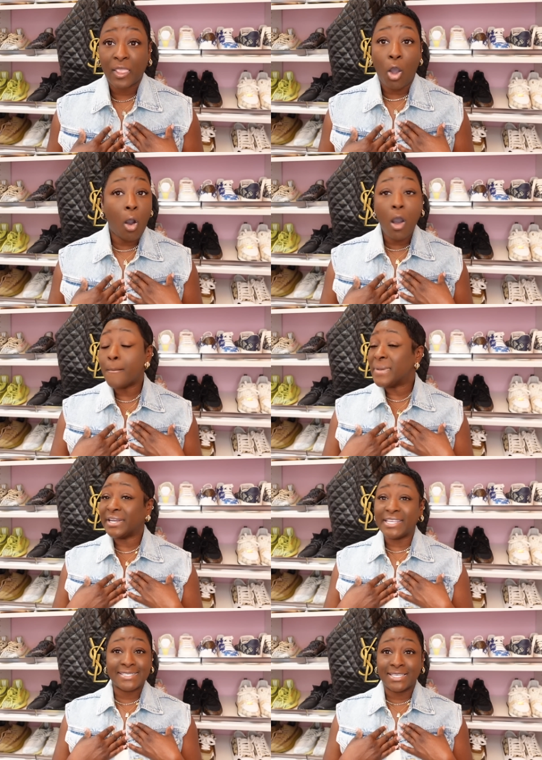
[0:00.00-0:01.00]
All
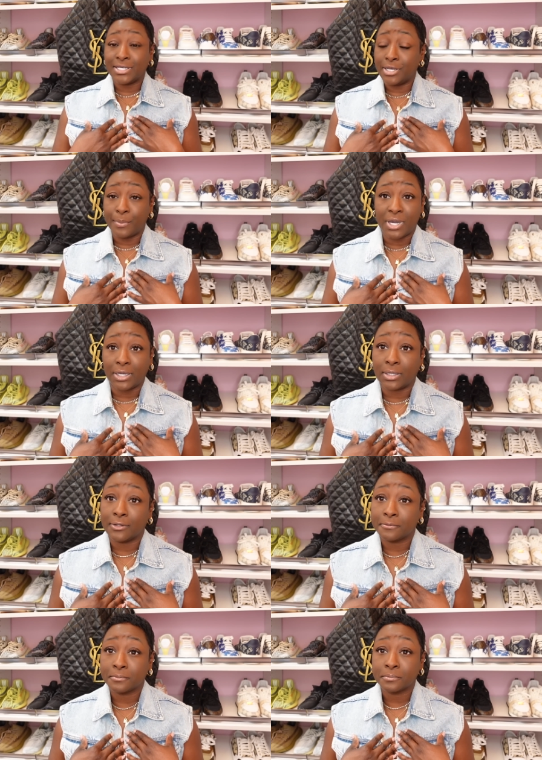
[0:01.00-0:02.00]
money isn't good money.
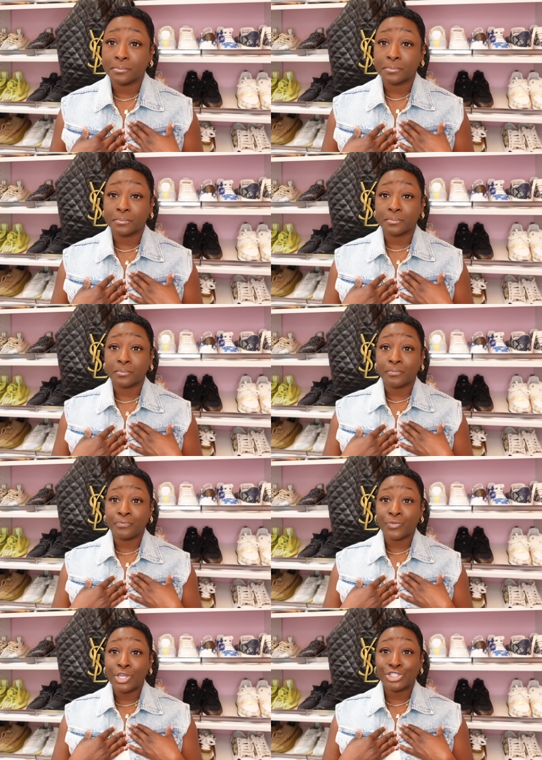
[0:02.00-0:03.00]

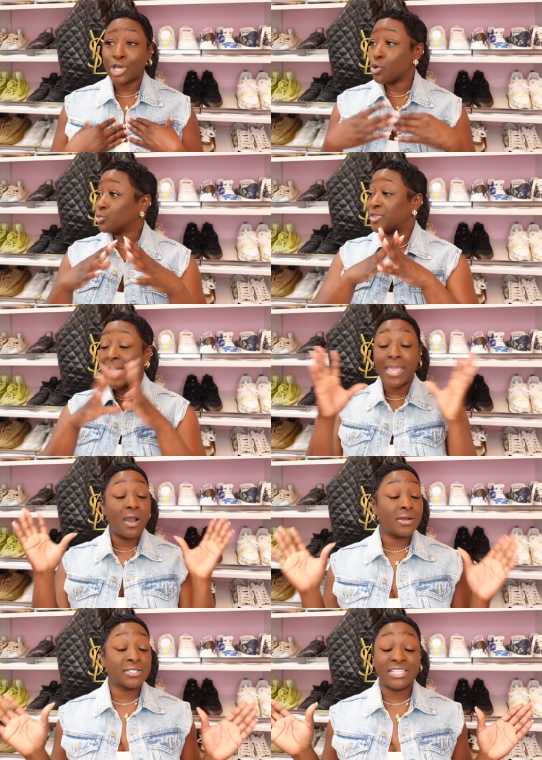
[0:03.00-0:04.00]
So they
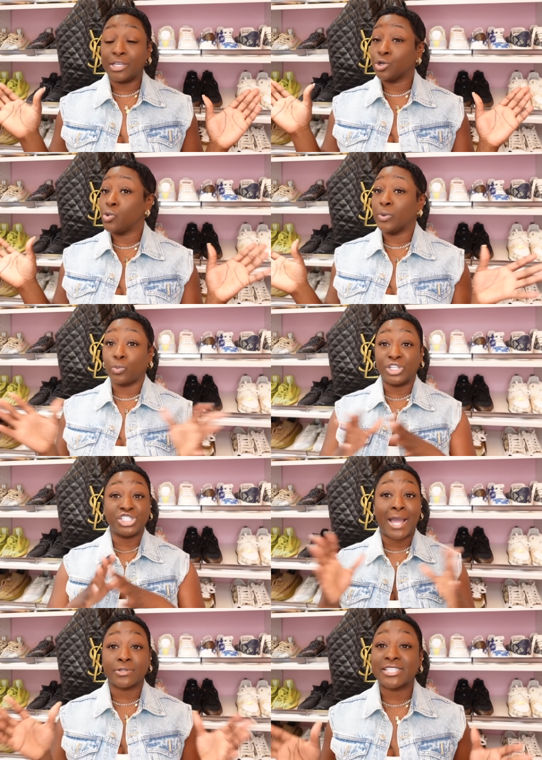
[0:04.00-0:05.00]
honestly can quit
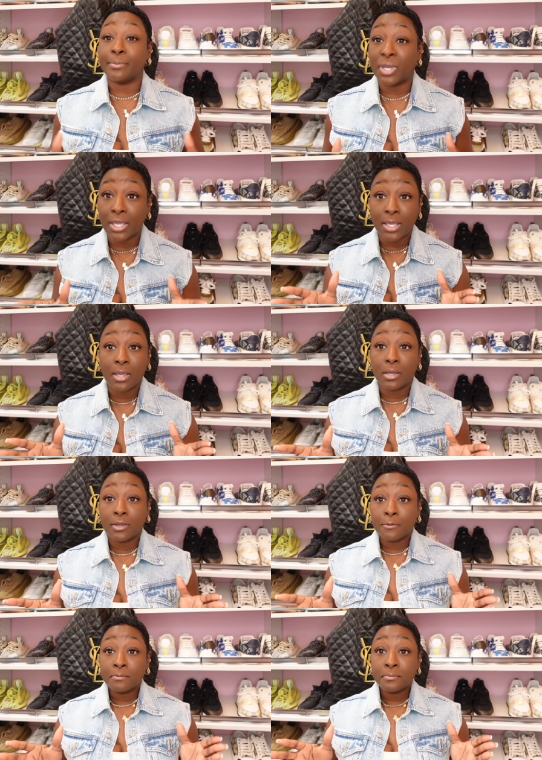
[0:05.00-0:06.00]
reaching out to me
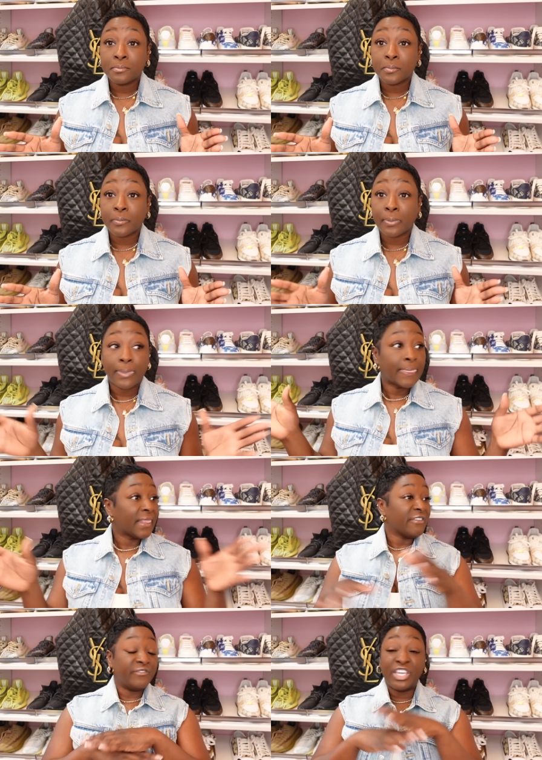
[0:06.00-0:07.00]

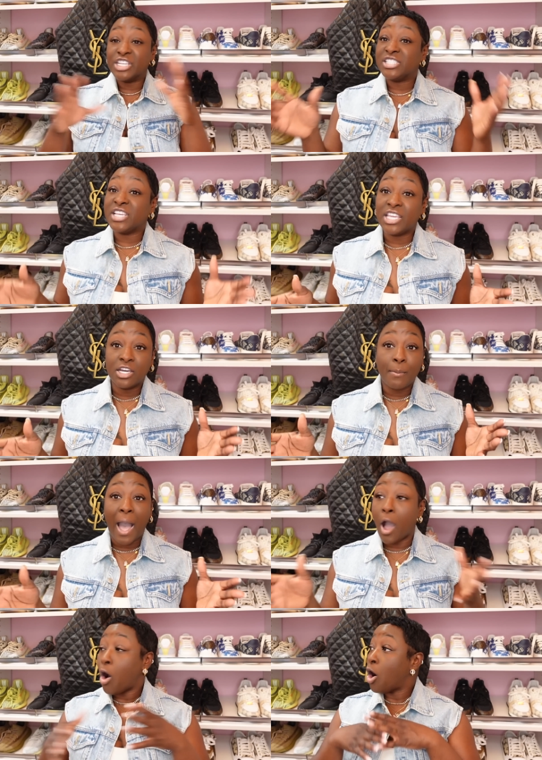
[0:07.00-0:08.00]
via DM.
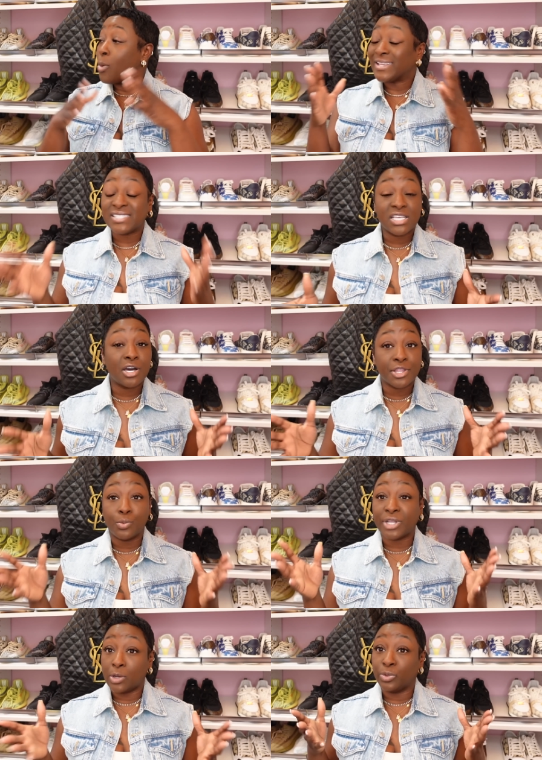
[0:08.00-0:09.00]
I always tell them
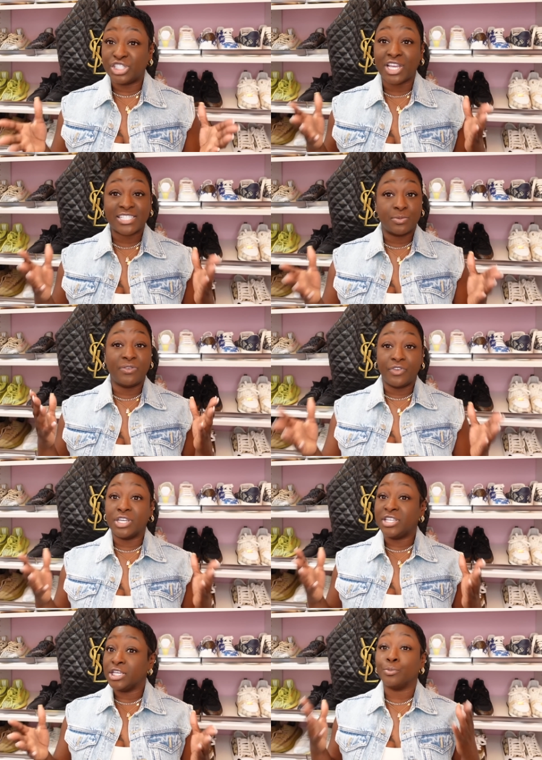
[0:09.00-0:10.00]
when they reach out to me
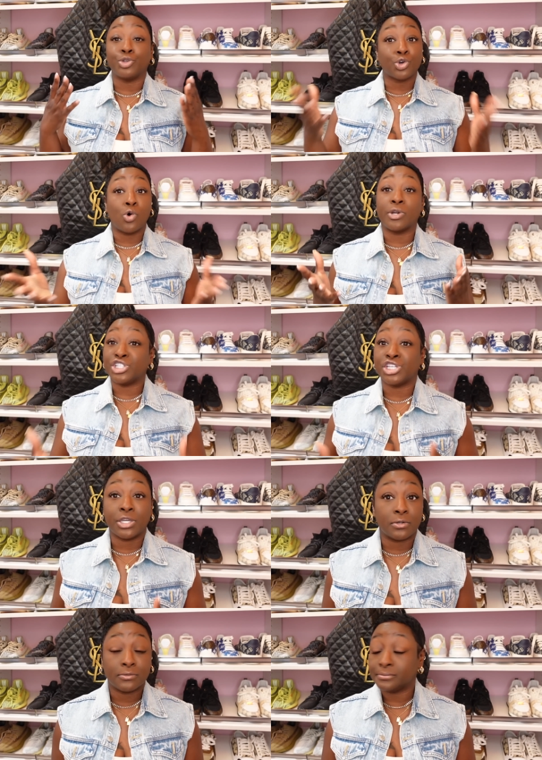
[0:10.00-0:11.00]
via DM, you're going to
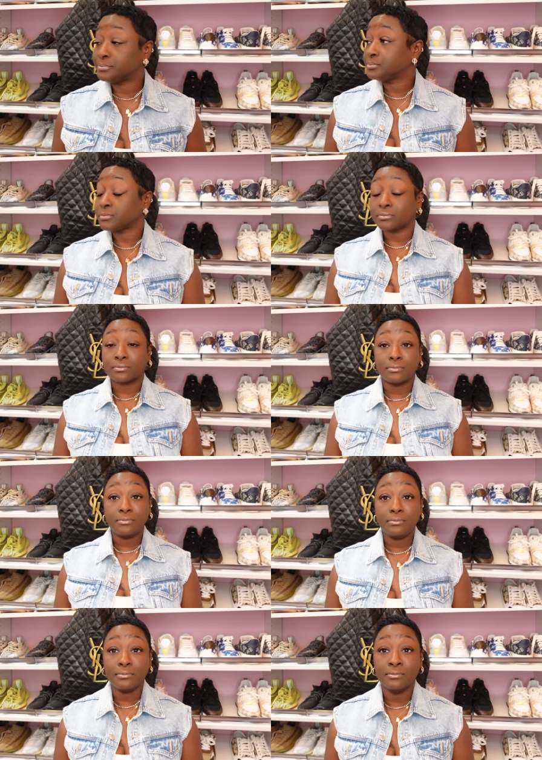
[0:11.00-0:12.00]
jail.
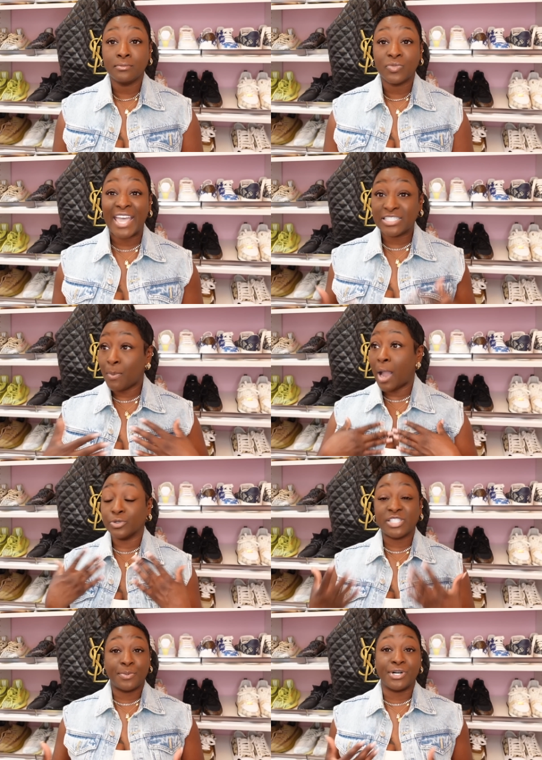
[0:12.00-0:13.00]
That's my
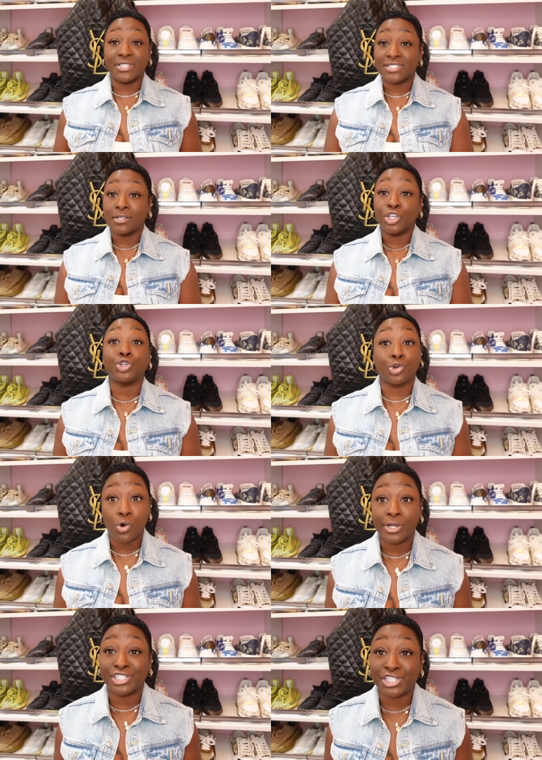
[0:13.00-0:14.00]
response. You're
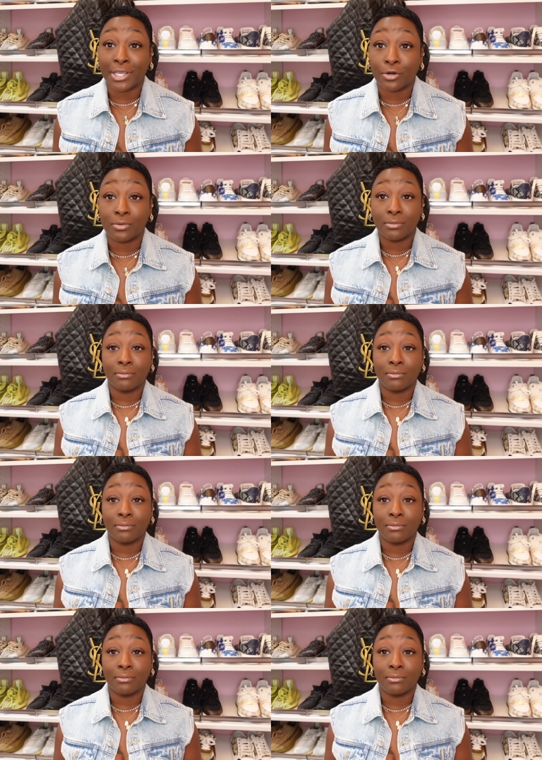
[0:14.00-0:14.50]
going to jail.